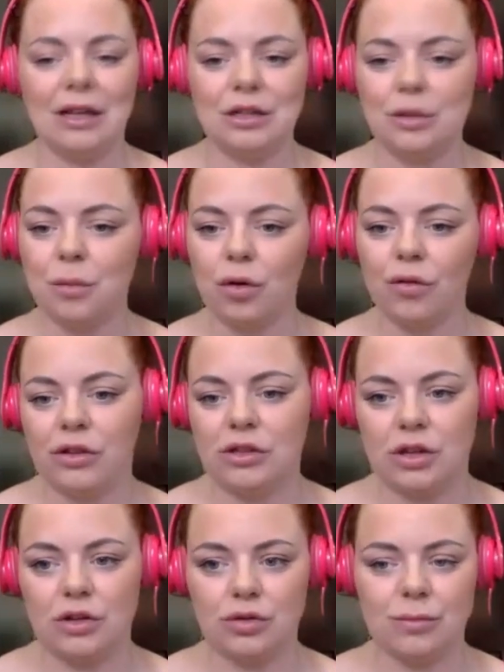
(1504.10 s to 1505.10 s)
to all of the
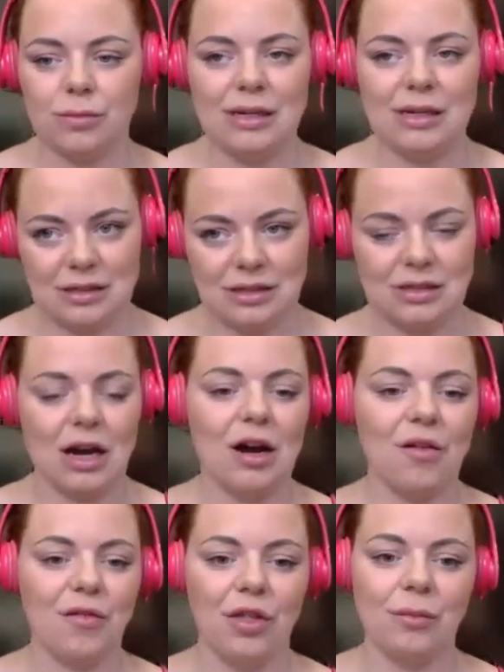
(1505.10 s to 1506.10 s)
social media
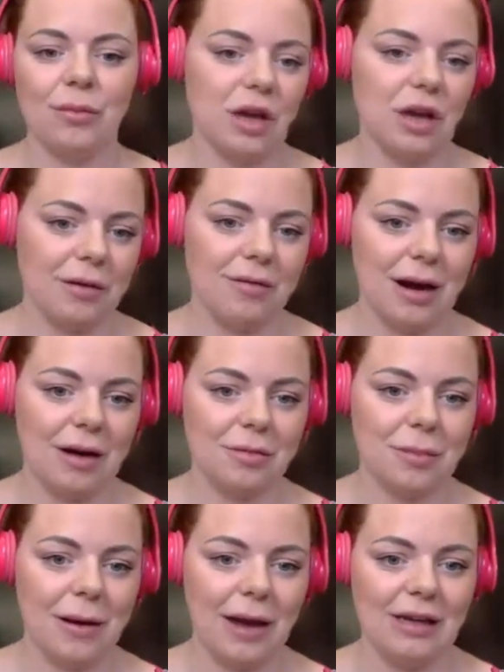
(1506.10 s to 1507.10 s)
stuff that was going around
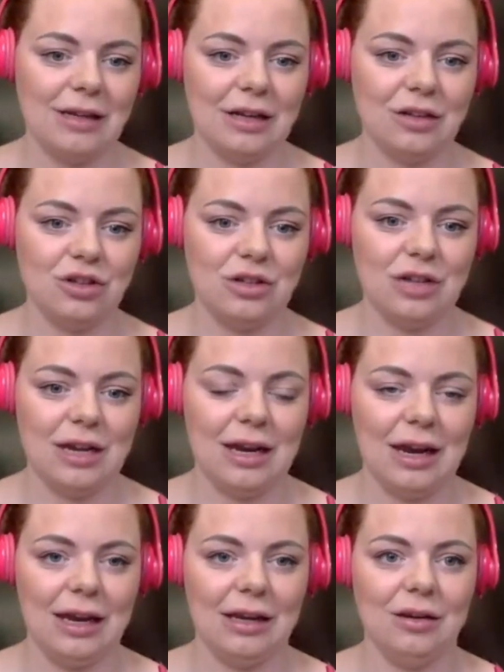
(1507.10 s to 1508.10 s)
about ADHD
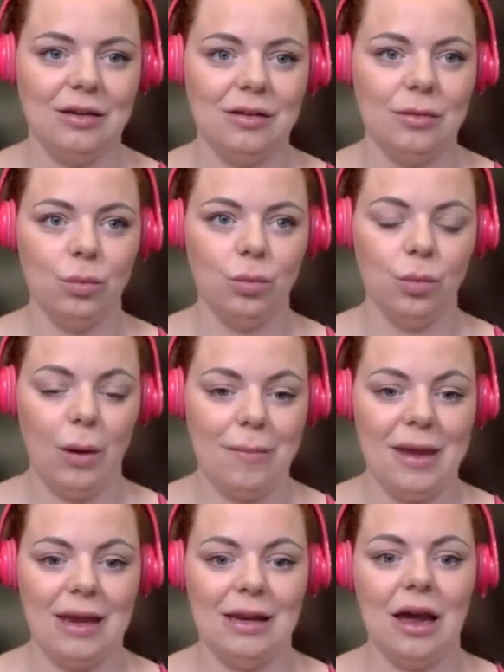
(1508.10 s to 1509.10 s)
in
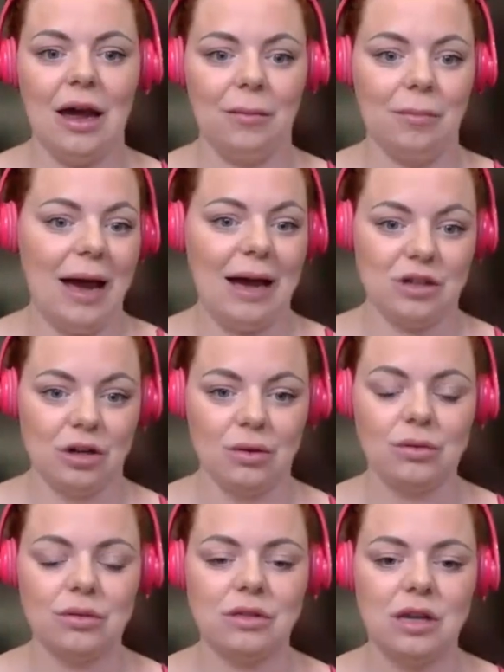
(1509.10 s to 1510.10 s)
women,
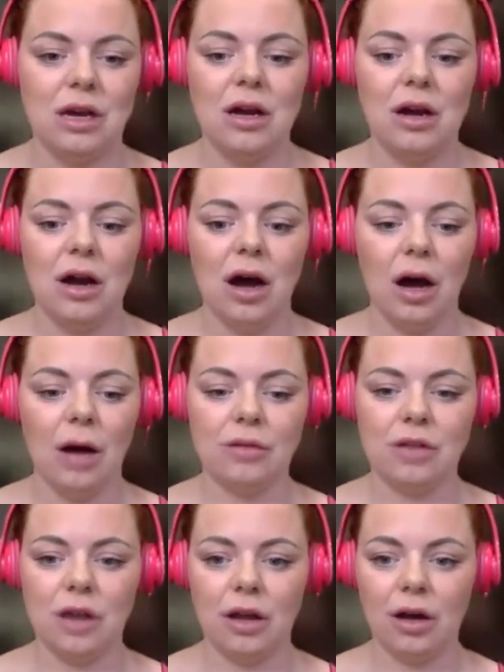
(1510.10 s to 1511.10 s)
adults, I
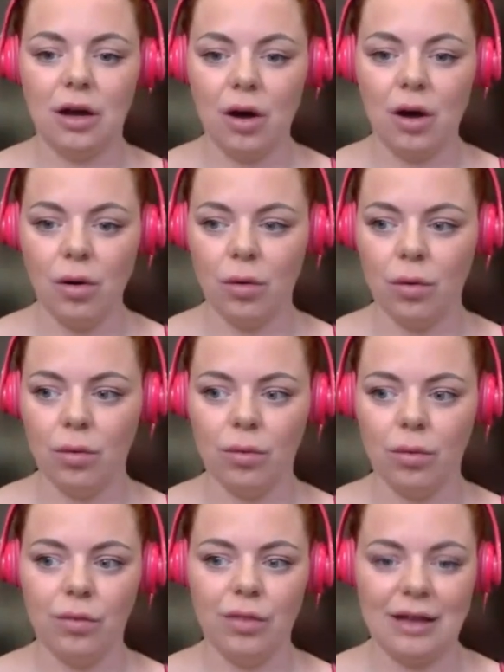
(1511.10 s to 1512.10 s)
was like, oh,
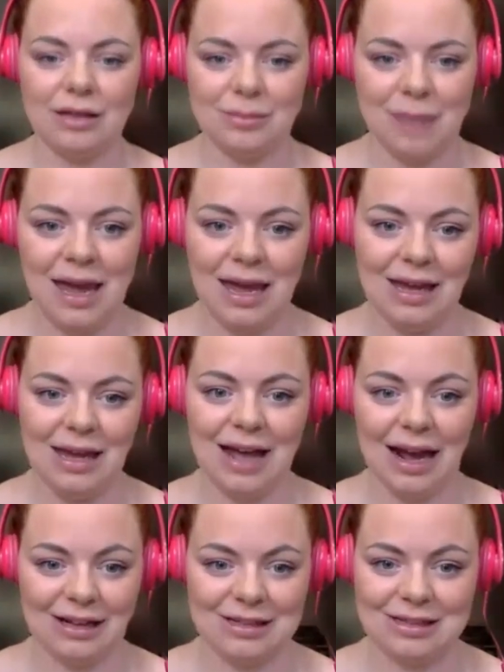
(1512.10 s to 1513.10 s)
that's me. That's